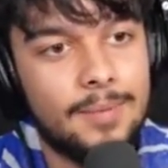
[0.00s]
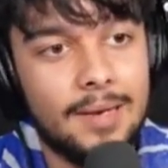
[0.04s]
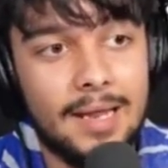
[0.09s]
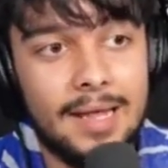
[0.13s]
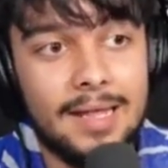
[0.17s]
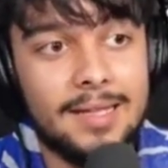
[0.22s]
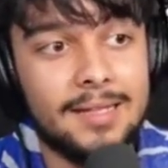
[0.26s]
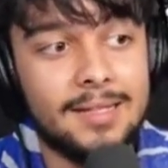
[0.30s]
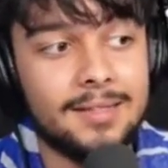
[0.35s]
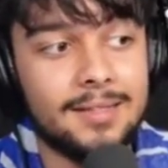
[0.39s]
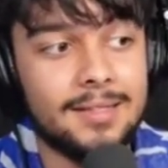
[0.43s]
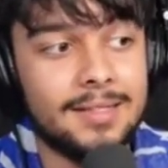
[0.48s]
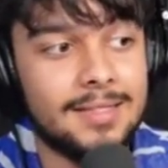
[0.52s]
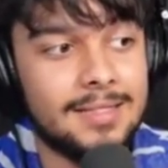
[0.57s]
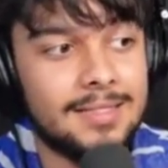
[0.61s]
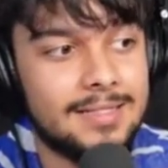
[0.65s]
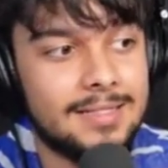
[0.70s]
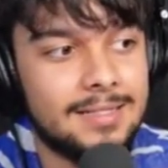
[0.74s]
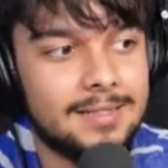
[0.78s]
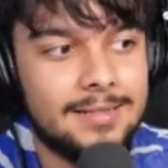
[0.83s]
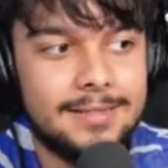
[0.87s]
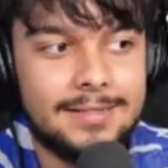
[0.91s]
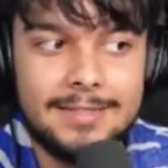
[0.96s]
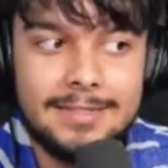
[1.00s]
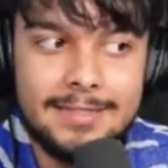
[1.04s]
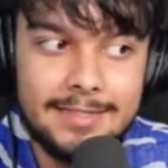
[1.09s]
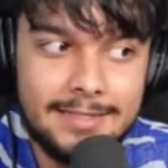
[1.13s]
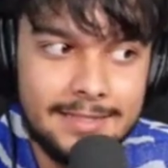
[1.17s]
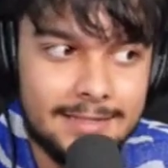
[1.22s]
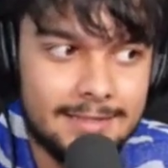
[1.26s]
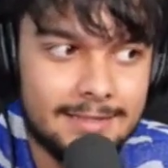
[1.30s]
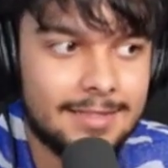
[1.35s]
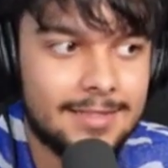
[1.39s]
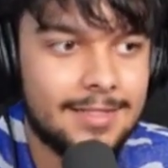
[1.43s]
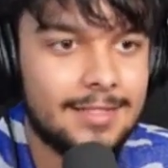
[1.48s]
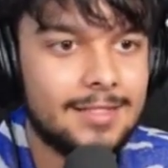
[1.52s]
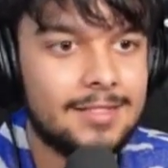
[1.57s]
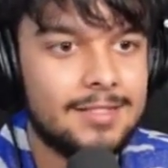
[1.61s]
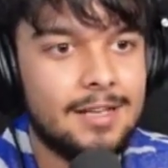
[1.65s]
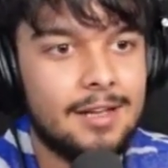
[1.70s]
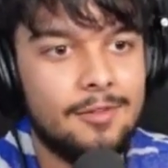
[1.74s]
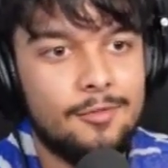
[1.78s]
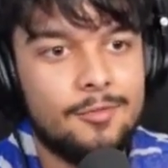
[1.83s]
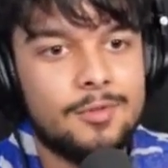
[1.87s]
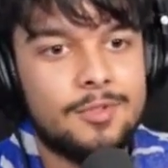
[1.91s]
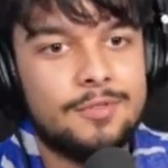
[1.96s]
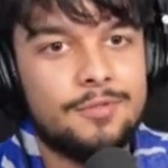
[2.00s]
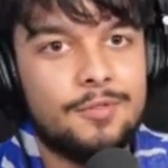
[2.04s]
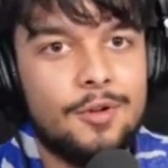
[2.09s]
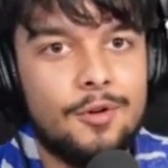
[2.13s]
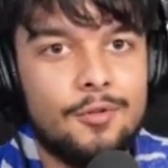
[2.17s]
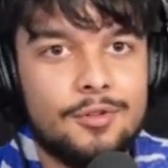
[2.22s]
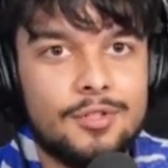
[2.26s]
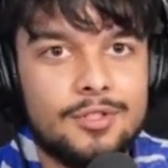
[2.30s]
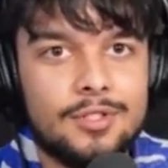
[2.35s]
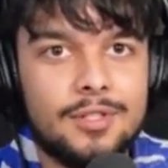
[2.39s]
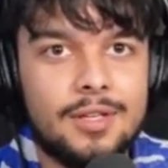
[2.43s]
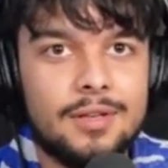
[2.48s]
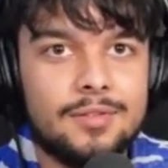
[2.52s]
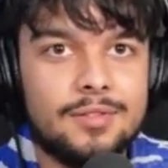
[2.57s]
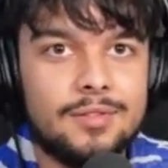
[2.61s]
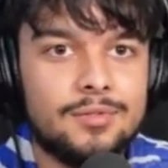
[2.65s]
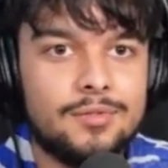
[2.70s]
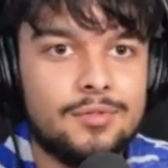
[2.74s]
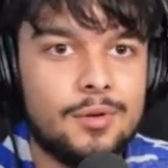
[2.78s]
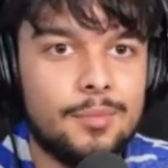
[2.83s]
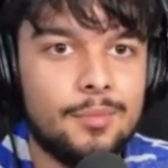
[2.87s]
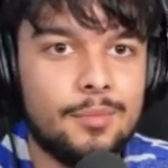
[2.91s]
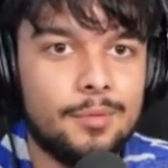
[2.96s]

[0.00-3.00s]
playing this southwest florida's gonna have some